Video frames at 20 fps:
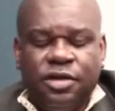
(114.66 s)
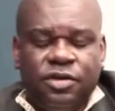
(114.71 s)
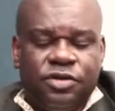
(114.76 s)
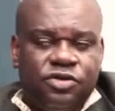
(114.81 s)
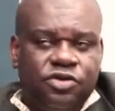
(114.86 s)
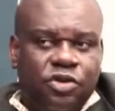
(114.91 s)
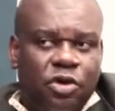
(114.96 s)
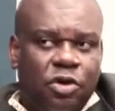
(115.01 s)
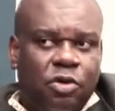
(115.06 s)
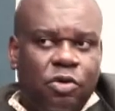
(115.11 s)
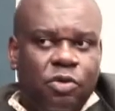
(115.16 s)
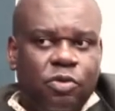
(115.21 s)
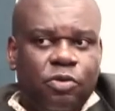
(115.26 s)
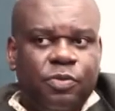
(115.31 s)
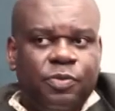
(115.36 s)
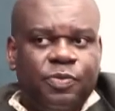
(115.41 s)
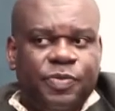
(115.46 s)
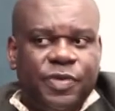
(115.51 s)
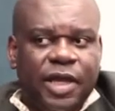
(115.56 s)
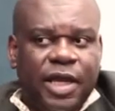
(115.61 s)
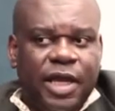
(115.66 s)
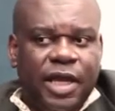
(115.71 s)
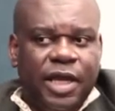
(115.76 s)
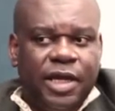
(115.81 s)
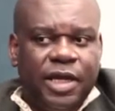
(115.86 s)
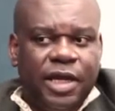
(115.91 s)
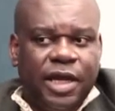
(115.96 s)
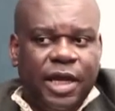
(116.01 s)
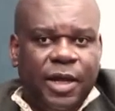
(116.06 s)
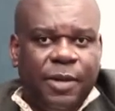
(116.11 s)
So,
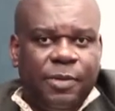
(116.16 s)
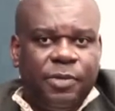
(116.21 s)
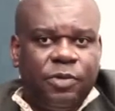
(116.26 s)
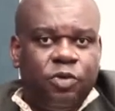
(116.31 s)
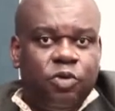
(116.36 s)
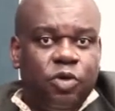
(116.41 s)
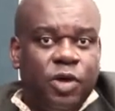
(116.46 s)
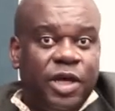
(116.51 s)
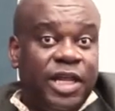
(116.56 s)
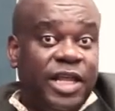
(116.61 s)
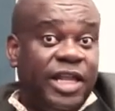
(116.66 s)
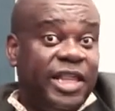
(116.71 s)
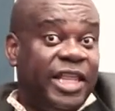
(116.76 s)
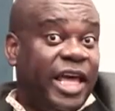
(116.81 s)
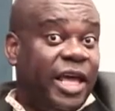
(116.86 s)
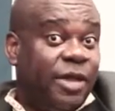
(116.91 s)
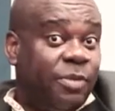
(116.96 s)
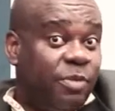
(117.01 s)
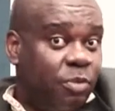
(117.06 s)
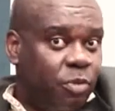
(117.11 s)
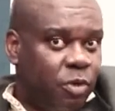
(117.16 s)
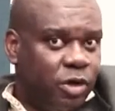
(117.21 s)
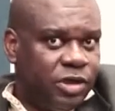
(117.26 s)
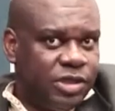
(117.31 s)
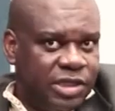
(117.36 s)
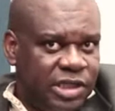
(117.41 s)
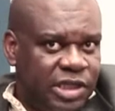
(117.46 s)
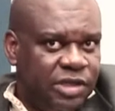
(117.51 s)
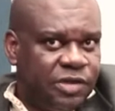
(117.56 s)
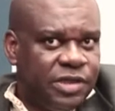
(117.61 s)
and looking at that more
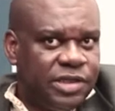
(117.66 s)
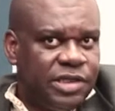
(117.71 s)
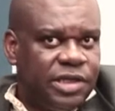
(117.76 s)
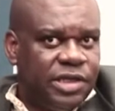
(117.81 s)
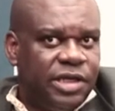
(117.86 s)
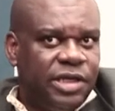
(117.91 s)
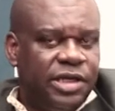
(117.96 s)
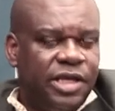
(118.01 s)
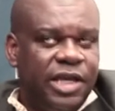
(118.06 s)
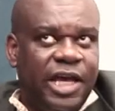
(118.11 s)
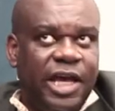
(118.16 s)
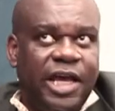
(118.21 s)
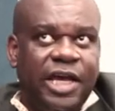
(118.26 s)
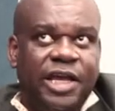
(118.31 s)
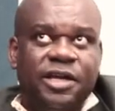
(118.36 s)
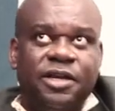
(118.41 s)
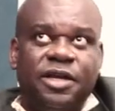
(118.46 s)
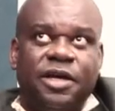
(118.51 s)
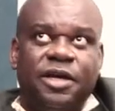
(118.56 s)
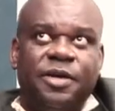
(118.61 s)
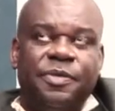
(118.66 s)
seriously, and